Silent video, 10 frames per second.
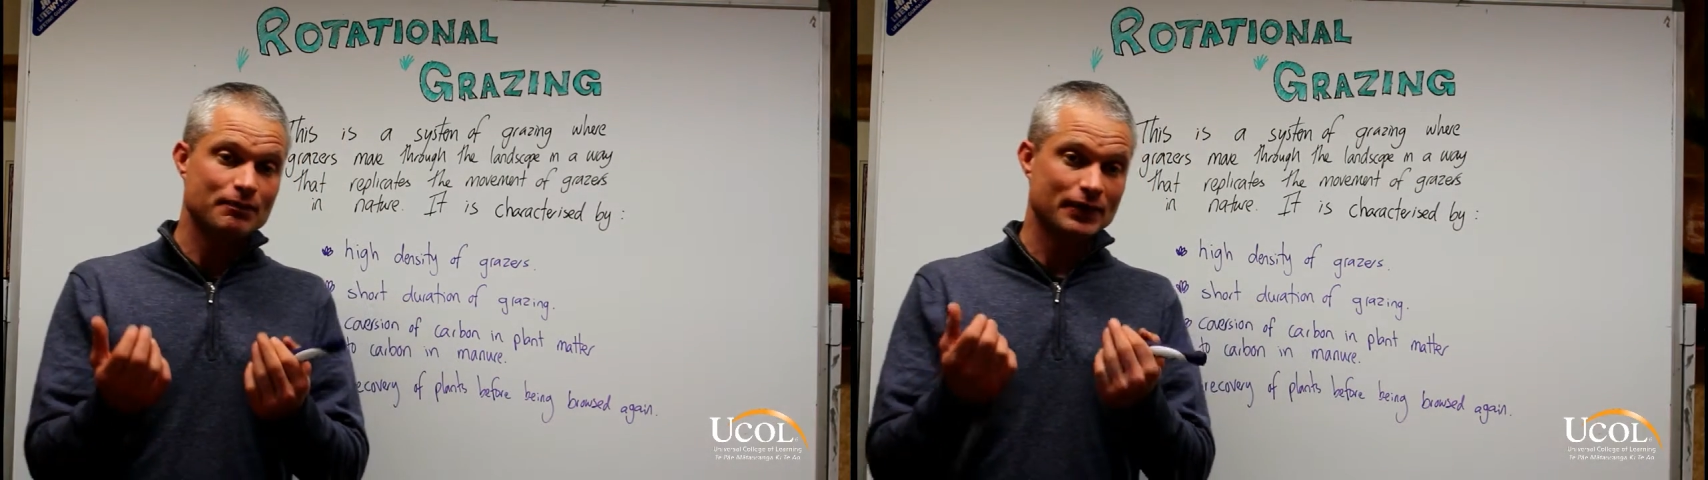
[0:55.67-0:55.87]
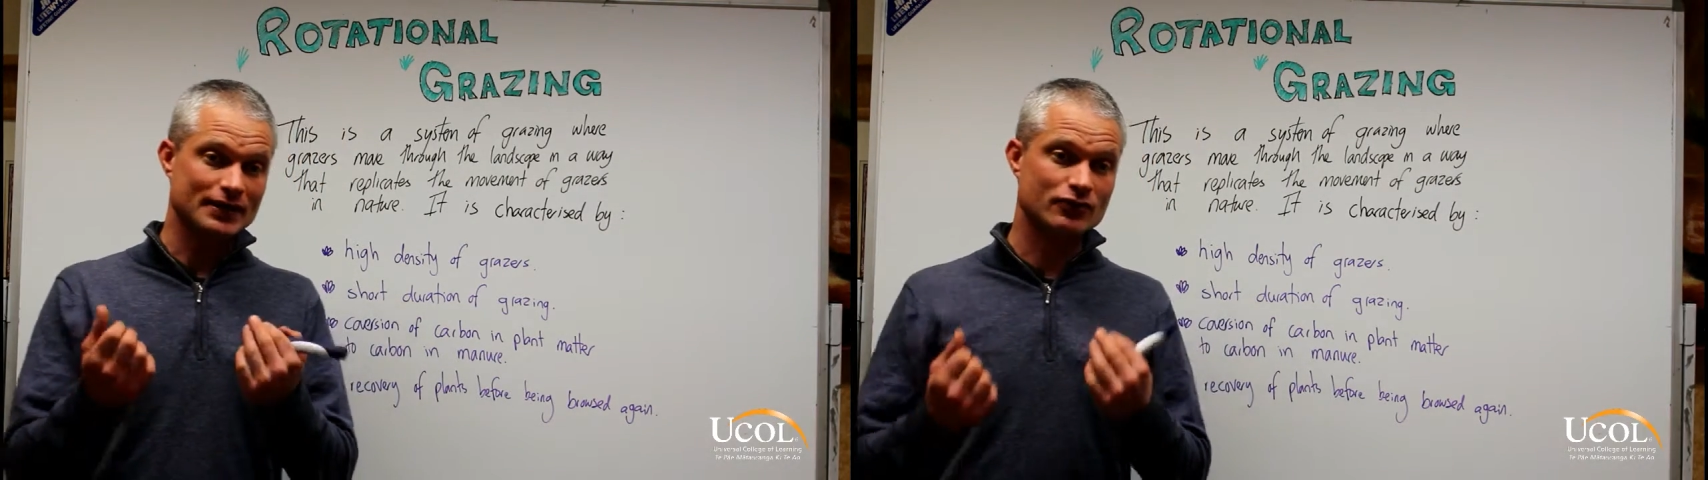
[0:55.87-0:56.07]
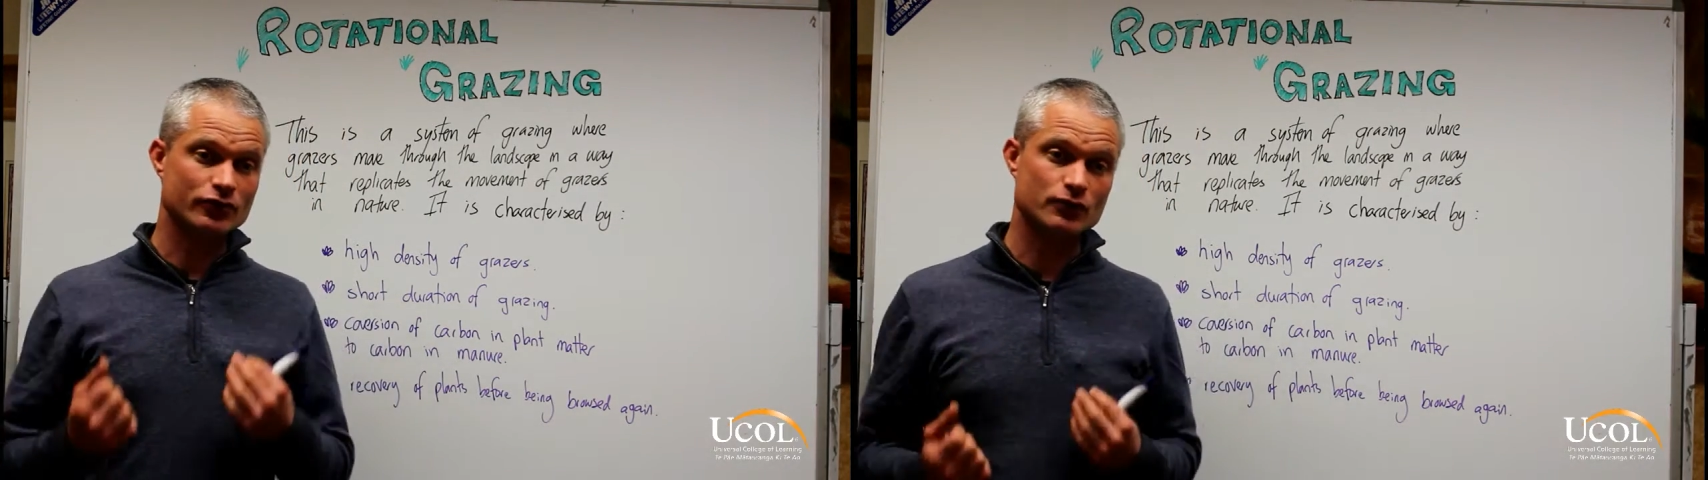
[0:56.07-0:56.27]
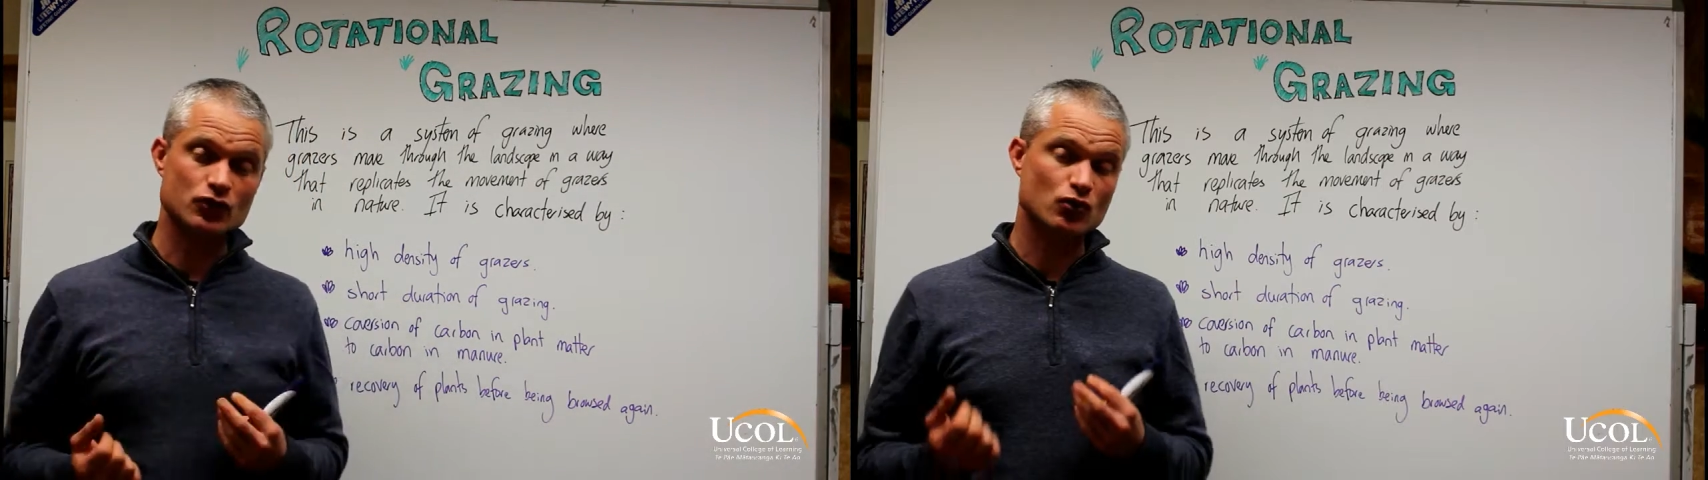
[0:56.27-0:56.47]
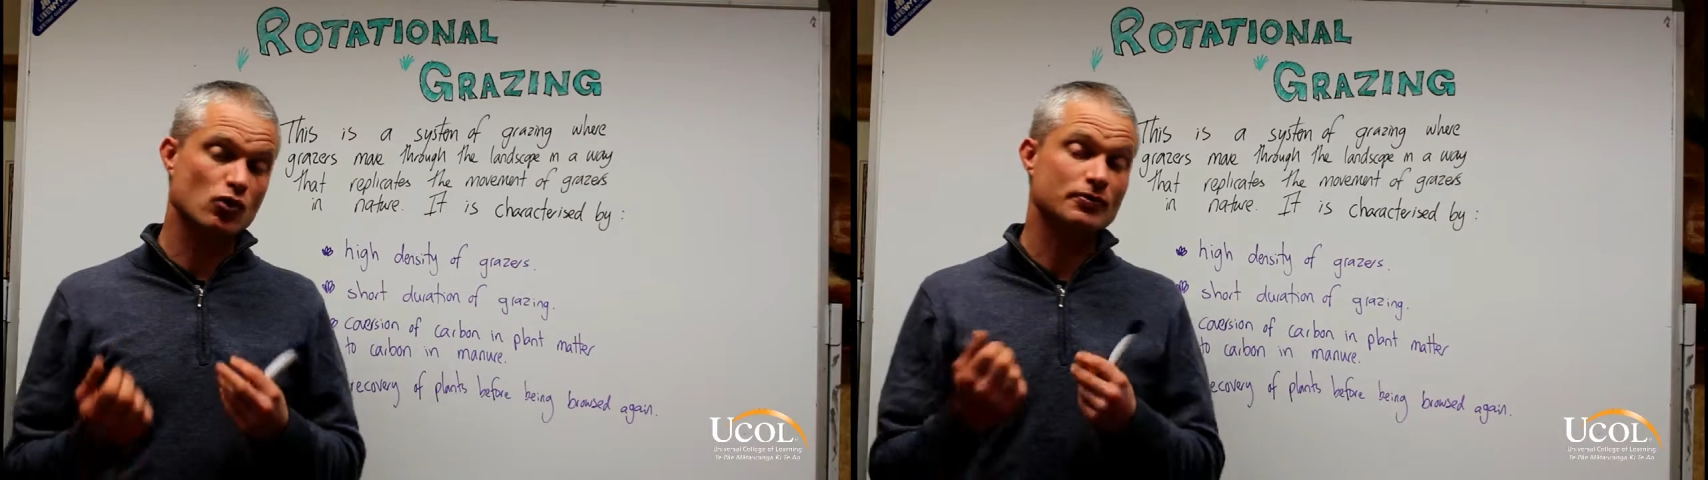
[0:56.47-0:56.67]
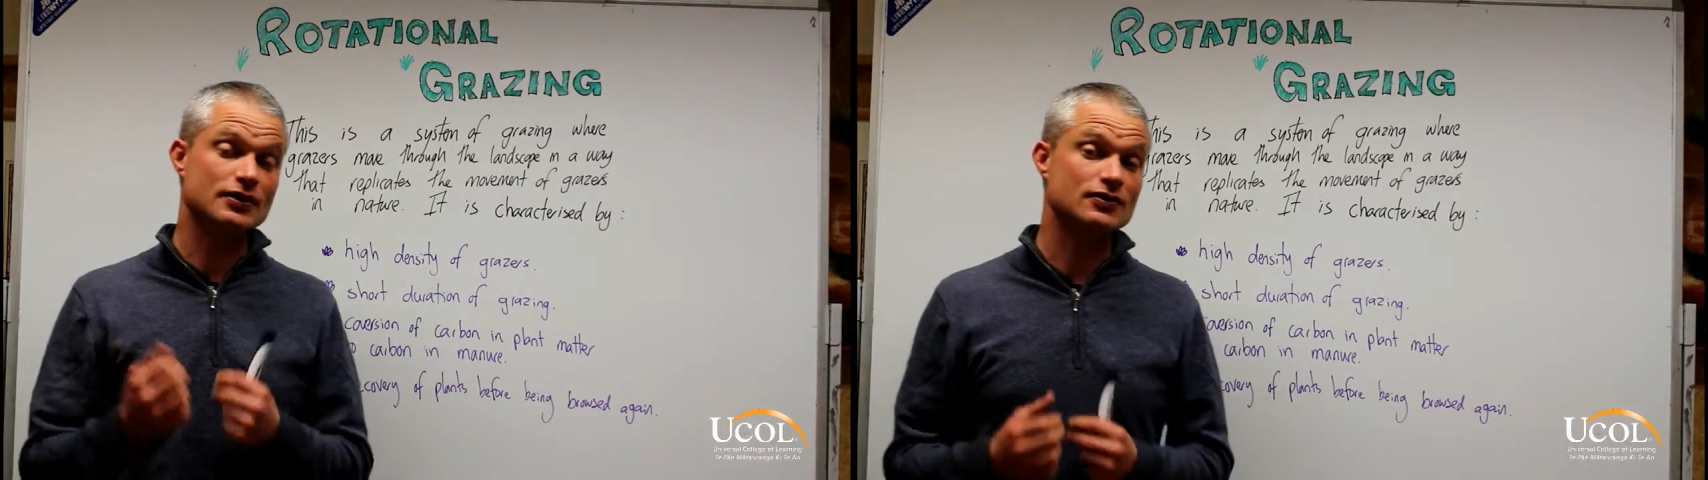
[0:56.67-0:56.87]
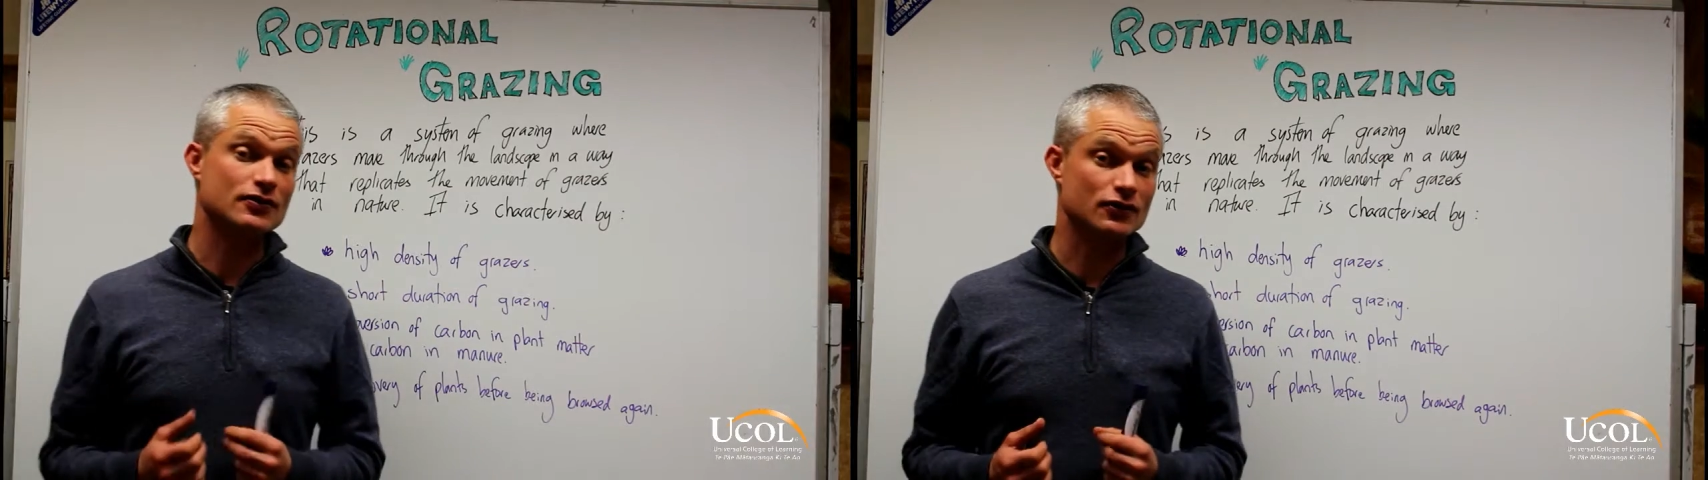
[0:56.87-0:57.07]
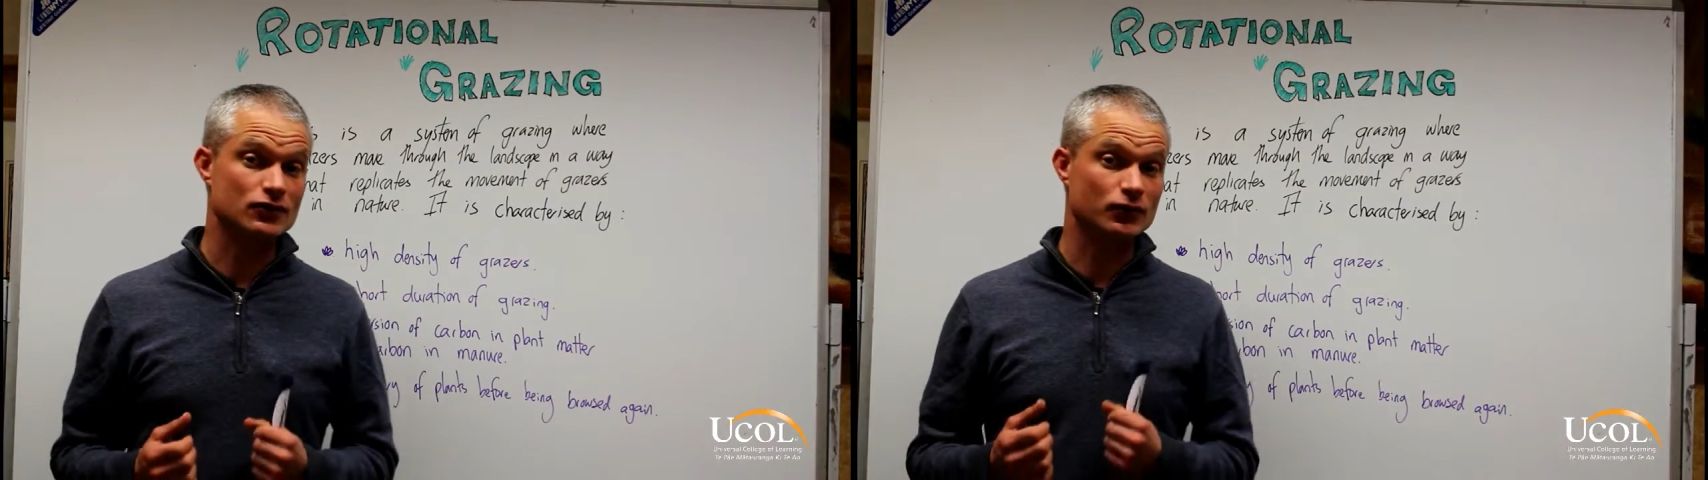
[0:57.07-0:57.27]
better absorbed
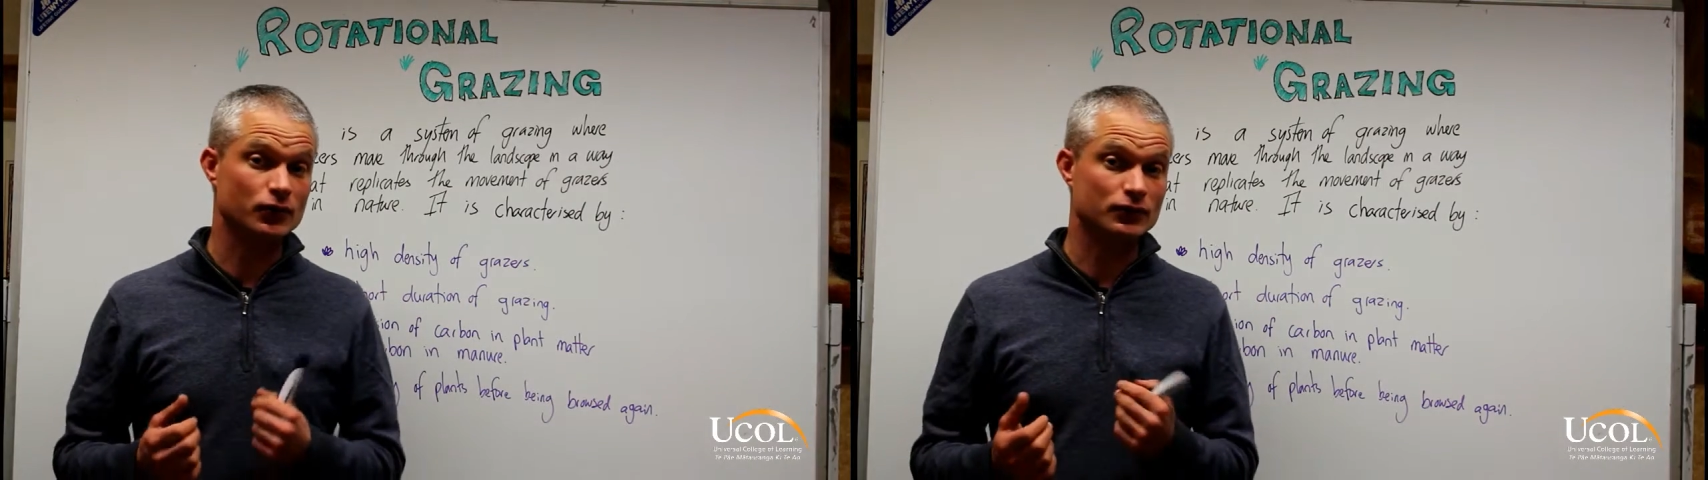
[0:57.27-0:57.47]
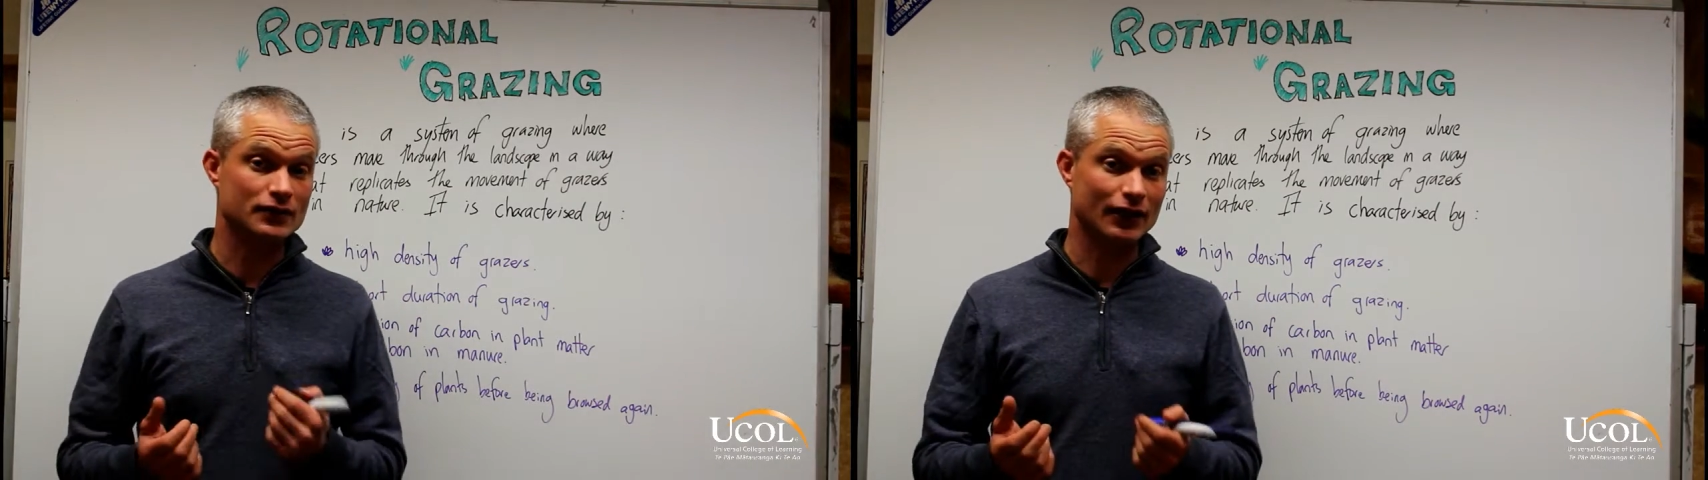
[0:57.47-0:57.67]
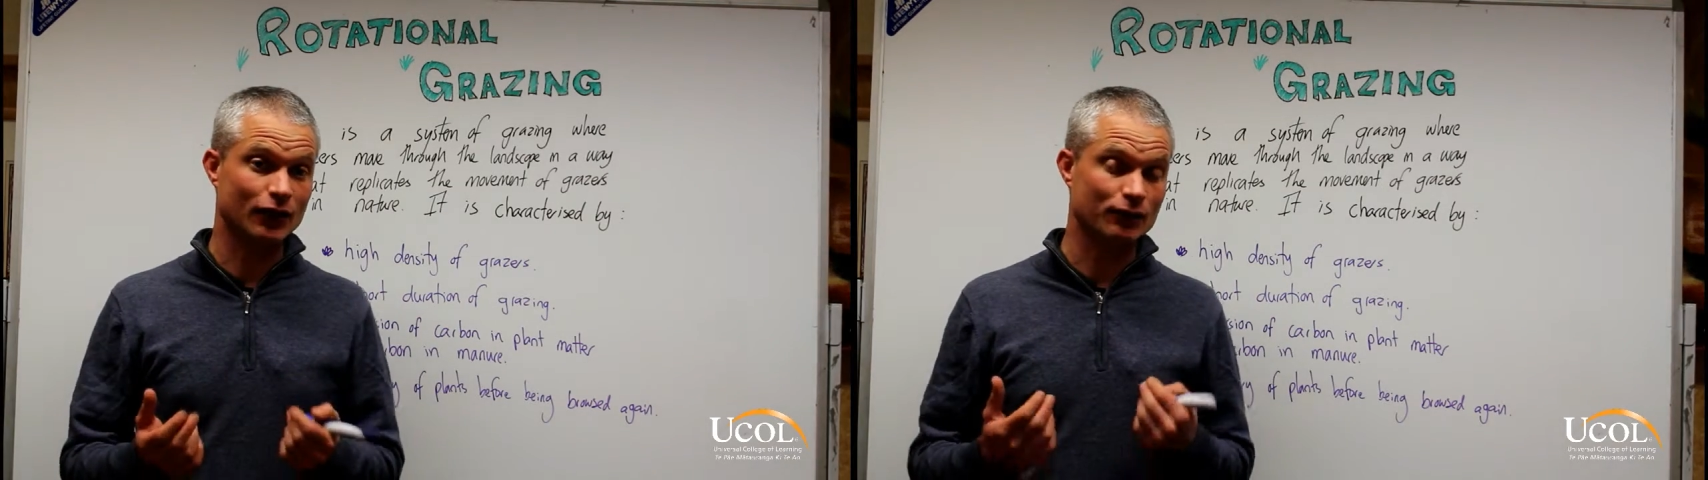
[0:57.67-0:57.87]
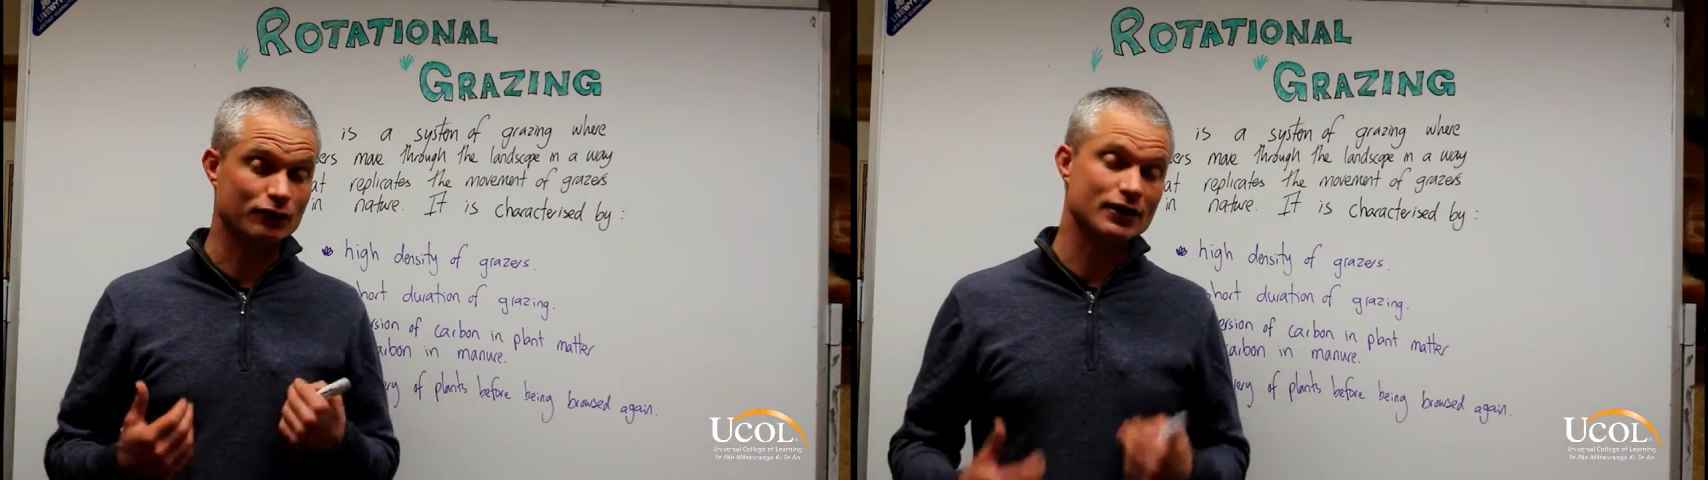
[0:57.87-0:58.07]
into the soil to help